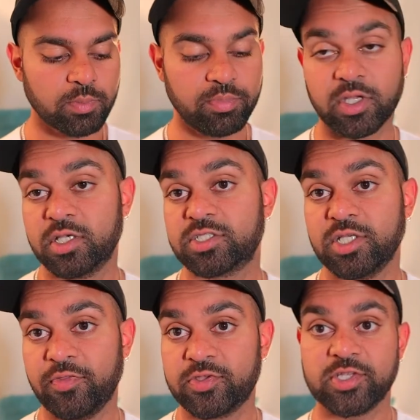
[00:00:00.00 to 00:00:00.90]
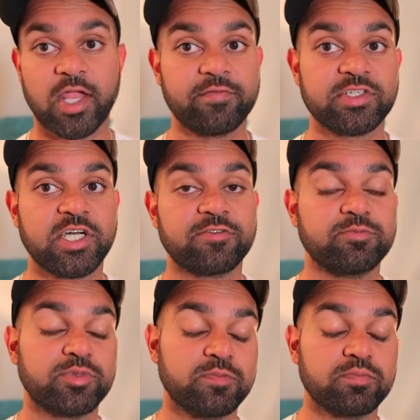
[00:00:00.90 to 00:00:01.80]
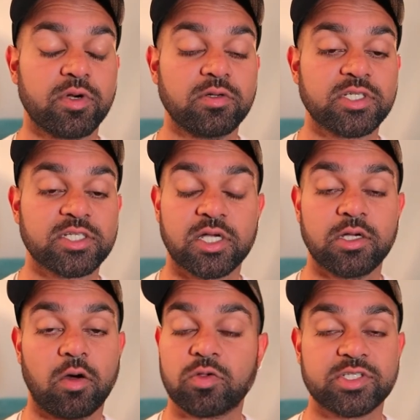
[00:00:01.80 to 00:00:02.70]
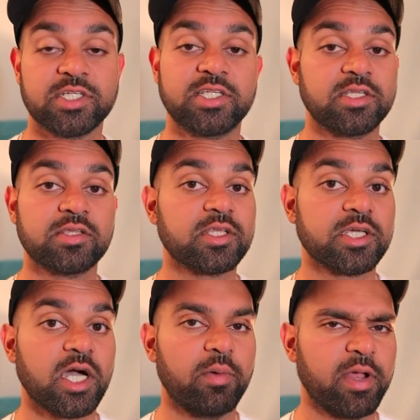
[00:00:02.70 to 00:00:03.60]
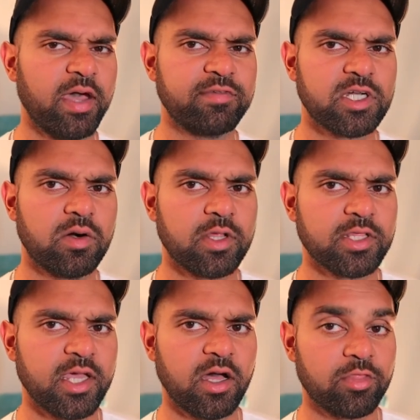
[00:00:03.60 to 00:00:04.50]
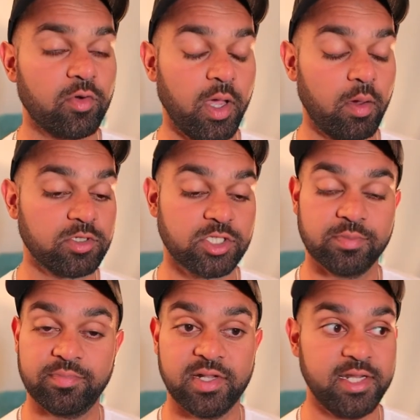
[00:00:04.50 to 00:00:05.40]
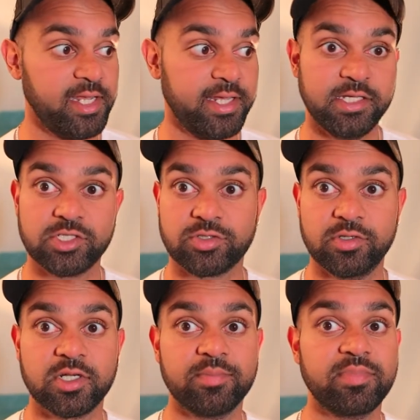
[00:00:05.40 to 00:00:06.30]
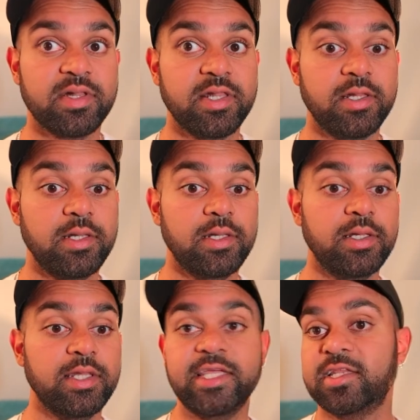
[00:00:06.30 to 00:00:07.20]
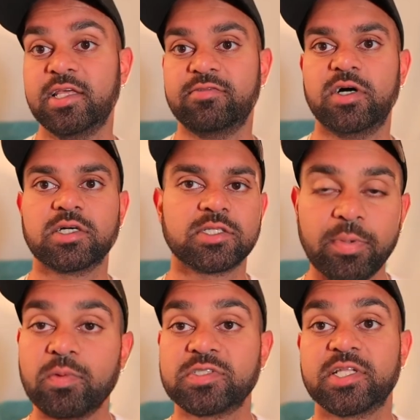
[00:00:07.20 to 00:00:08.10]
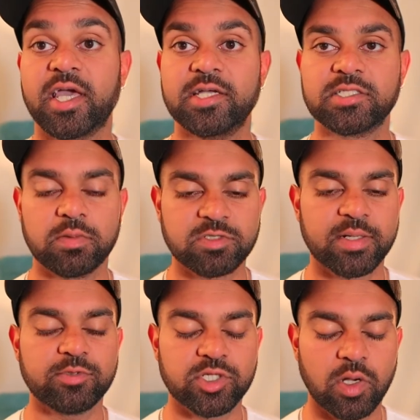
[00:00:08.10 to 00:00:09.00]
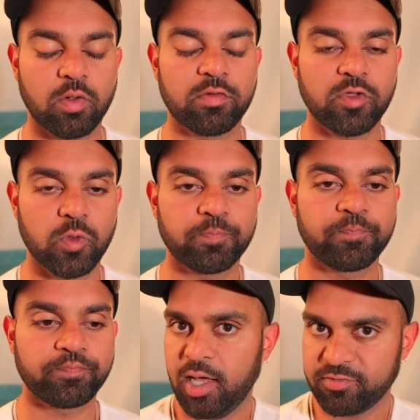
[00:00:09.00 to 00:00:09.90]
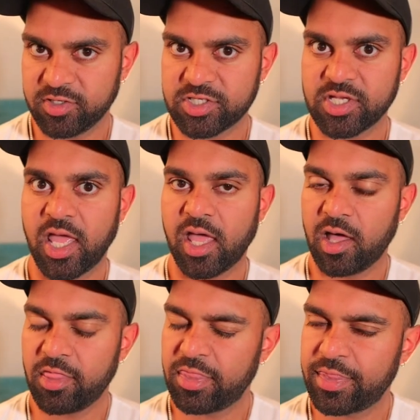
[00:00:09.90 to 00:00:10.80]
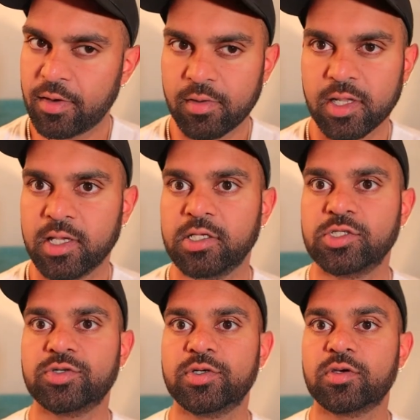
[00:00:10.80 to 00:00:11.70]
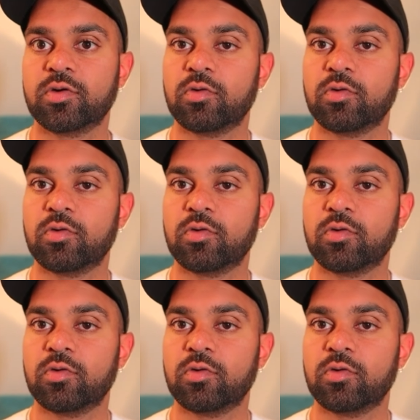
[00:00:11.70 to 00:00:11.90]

because at the start of this self-improvement process, I honestly didn't think I would ever go on a date. I thought I was completely screwed, completely fucked, but it wasn't the case. I was able to go on a few. I have to say, I thoroughly enjoyed